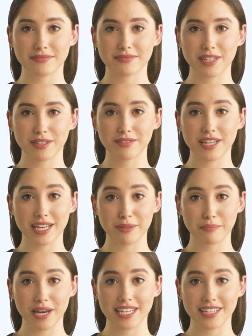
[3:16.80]

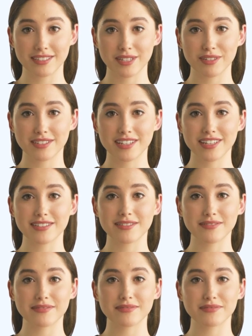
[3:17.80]
Convenient banking services.
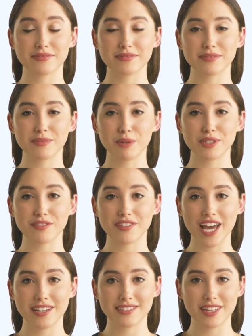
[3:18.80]
With a
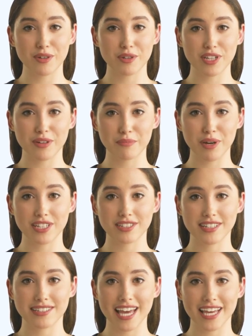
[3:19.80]
vast network of
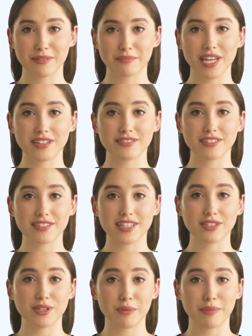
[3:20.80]
branches and advanced
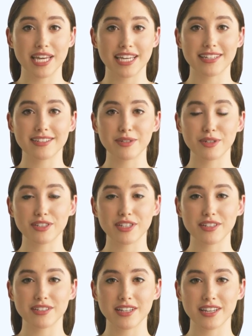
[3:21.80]
digital banking
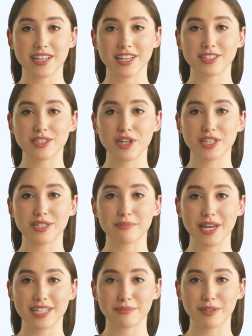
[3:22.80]
solutions, Turkish
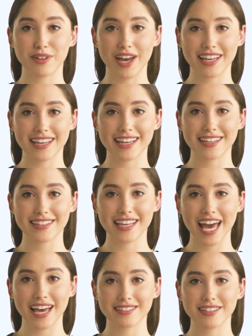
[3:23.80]
banks provide easy
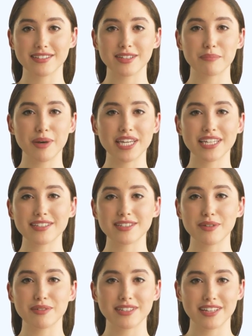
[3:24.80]
access to banking
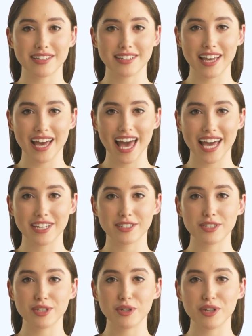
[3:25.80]
services and
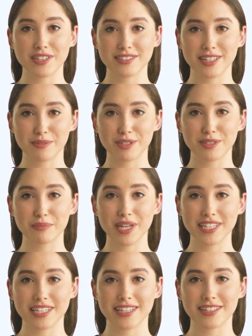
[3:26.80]
ensure a seamless
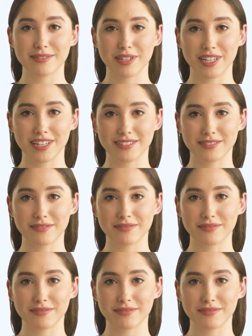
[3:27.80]
banking experience.